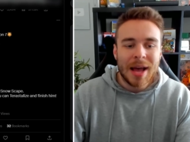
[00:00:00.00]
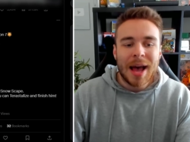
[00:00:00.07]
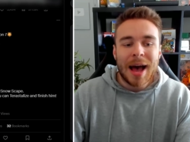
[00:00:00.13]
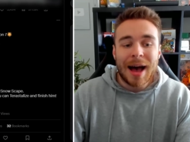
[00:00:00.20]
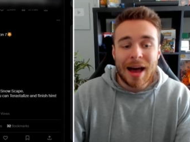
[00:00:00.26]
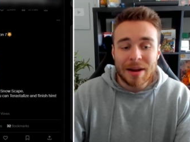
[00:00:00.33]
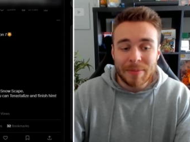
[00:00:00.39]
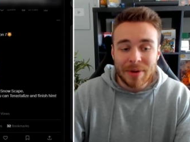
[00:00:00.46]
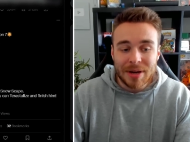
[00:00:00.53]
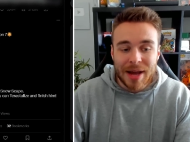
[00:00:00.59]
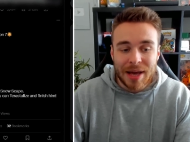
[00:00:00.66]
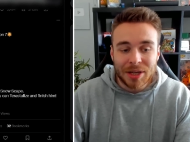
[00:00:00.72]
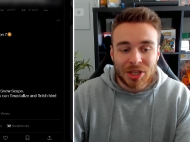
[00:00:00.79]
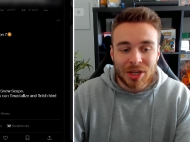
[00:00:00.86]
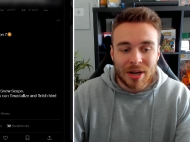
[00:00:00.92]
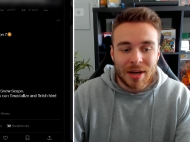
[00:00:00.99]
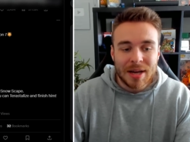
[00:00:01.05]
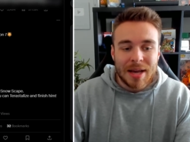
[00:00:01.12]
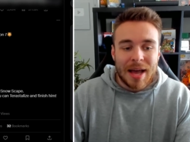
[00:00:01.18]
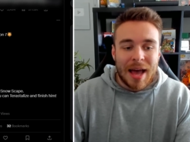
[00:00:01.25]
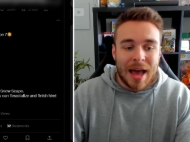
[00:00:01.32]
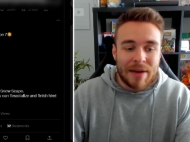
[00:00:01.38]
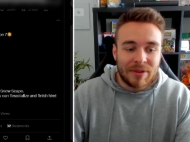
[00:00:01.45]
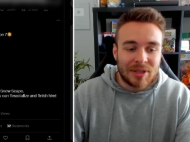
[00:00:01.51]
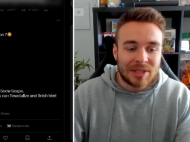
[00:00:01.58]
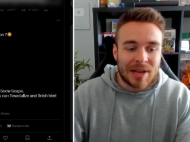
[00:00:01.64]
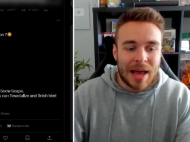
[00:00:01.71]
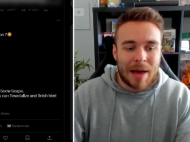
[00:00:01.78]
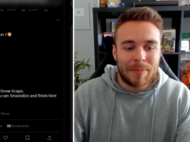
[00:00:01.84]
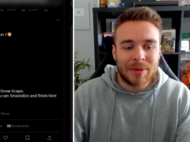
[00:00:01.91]
Adamant nature, heavy
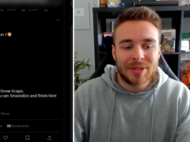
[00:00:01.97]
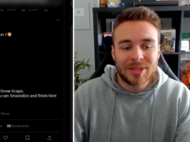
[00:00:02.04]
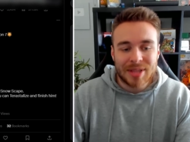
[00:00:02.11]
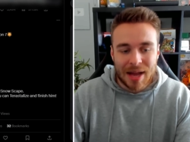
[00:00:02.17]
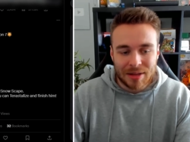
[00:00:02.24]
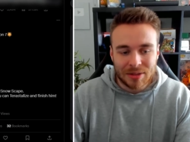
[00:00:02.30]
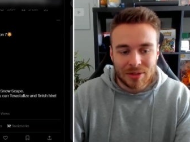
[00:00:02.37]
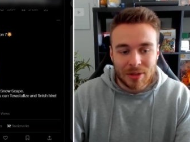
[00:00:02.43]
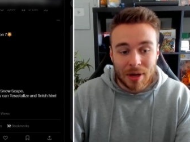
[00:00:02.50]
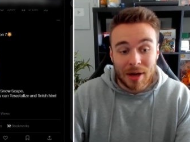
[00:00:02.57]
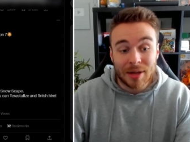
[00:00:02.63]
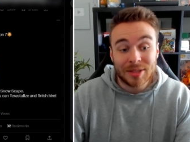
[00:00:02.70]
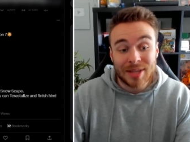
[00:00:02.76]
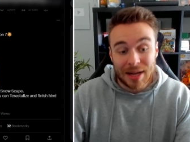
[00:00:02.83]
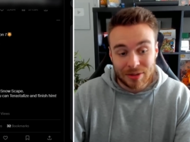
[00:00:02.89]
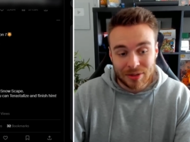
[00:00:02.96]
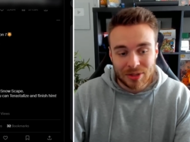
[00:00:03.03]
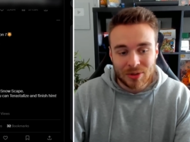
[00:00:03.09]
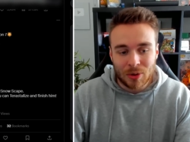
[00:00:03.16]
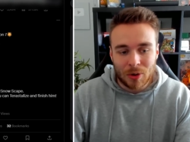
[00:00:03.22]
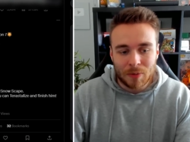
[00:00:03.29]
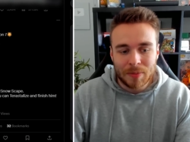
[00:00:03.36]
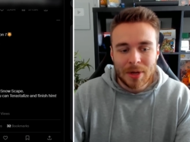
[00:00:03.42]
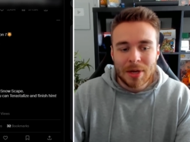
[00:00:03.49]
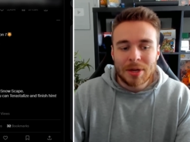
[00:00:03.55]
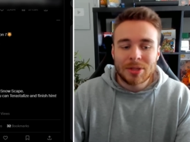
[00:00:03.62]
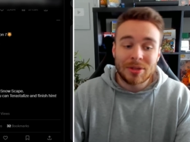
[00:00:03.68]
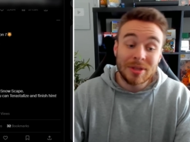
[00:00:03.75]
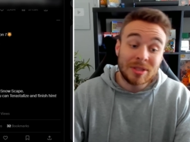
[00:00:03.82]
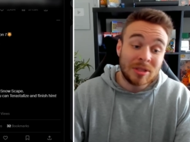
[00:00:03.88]
slam, sandstorm.
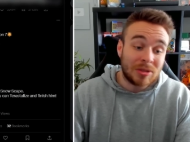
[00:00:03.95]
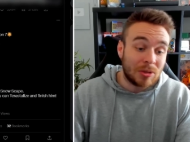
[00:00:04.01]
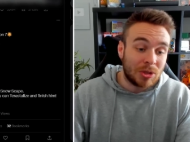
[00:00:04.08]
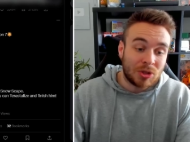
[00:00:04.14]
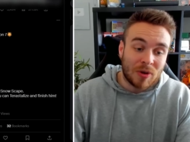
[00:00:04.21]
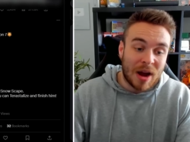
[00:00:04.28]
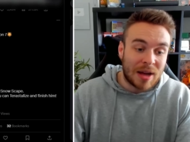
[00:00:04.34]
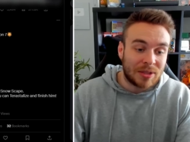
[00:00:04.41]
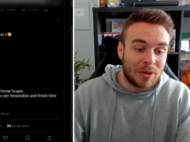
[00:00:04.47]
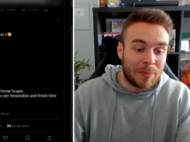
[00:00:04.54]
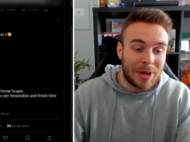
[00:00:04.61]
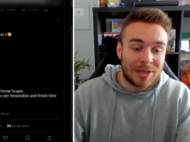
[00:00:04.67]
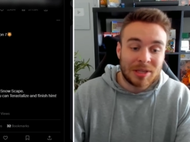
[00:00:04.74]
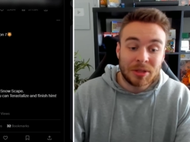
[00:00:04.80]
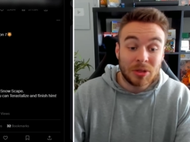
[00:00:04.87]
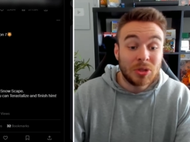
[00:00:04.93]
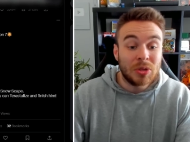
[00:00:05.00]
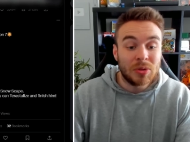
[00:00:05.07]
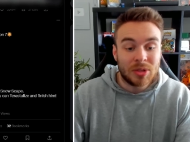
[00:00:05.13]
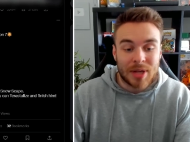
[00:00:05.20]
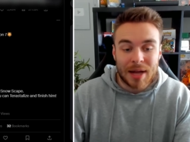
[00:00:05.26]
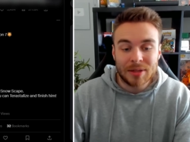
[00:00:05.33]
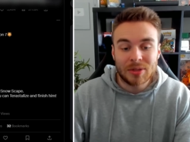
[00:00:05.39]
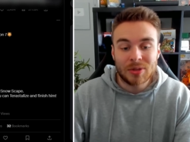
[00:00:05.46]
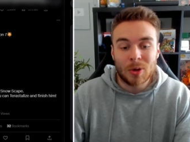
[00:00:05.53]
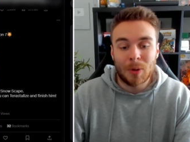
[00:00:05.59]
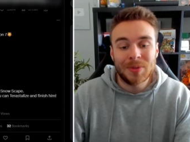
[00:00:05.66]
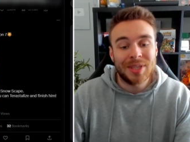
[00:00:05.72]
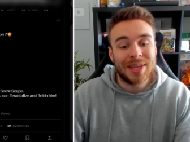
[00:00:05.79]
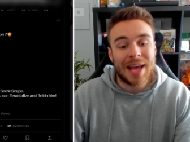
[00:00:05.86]
So this is the strat. So basically just use
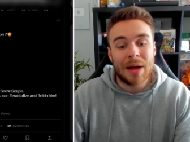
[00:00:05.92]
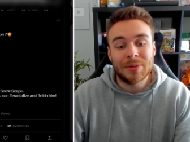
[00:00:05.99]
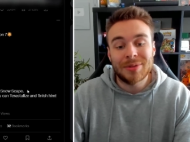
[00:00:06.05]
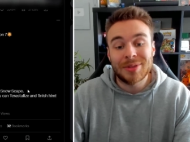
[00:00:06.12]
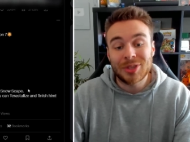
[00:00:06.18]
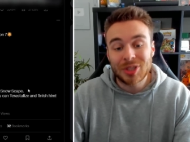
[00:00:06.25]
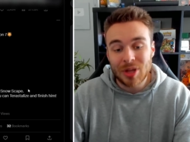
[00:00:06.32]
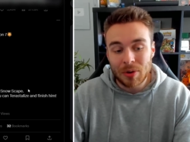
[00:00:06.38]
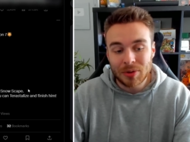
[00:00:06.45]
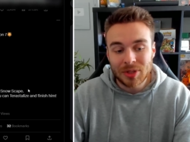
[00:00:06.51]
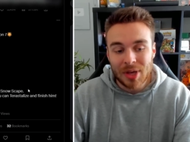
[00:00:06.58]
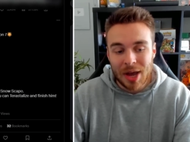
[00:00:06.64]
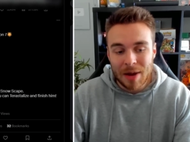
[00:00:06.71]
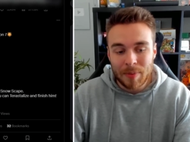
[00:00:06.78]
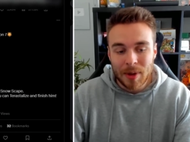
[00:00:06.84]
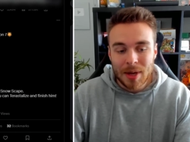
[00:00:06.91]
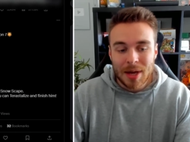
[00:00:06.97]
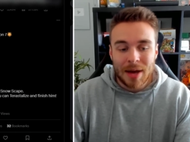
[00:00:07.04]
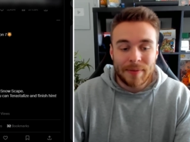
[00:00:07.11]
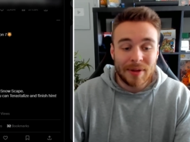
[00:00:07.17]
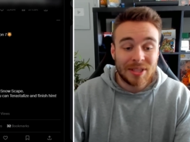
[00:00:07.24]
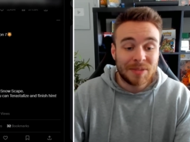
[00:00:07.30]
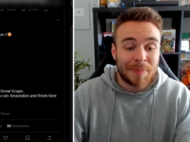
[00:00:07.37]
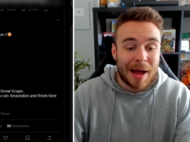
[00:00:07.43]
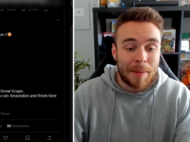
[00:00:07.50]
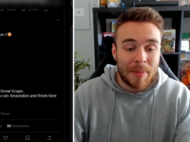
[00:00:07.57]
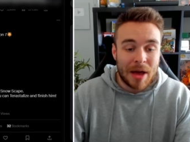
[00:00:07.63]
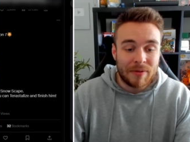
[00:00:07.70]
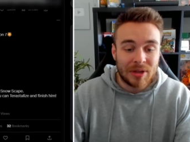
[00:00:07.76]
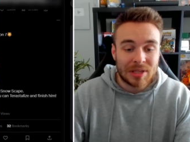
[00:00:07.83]
sandstorm to counter the snowscape and then
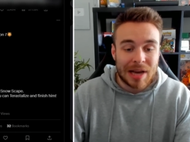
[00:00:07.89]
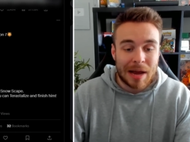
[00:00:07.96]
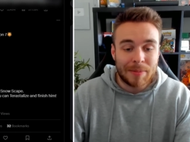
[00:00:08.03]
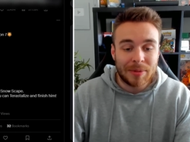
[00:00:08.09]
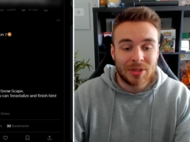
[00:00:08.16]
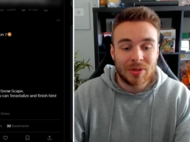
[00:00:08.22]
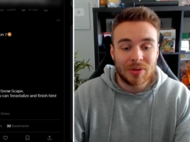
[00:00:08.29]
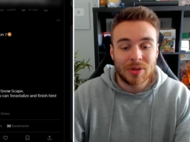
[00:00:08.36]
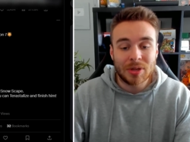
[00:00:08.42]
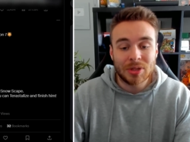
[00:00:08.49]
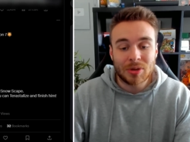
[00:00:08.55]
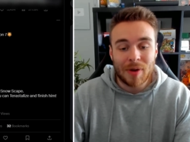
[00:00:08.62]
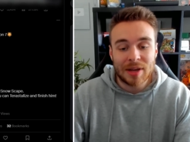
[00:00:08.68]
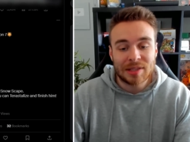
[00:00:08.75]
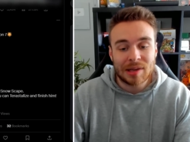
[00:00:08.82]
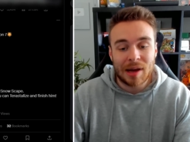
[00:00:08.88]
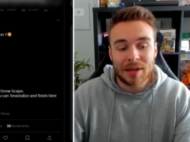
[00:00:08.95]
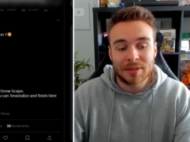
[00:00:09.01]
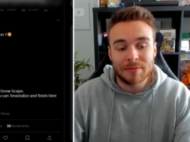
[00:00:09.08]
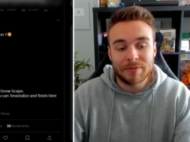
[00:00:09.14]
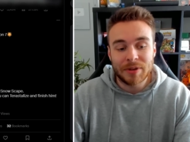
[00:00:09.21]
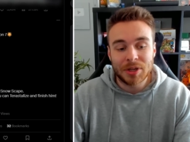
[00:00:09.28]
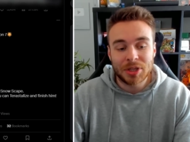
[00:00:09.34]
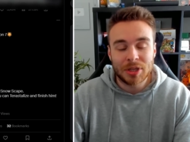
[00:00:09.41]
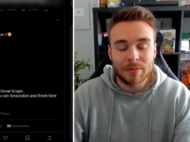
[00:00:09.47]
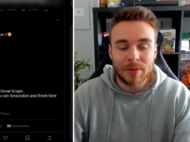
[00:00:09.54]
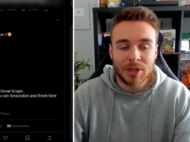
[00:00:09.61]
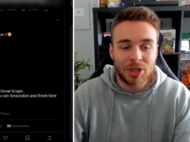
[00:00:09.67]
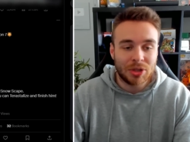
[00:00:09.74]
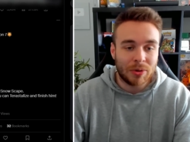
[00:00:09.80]
spam heavy slam until you can terrestrialize and finish
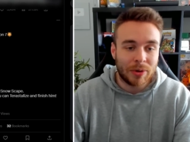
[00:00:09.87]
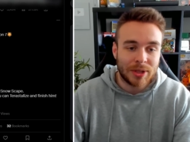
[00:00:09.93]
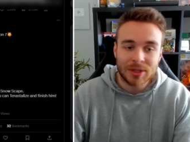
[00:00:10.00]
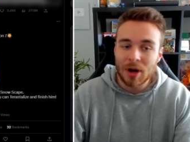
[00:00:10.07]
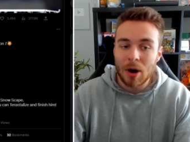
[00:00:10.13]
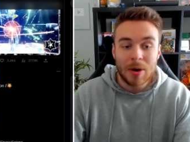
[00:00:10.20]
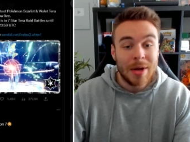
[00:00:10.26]
him. Enjoy. So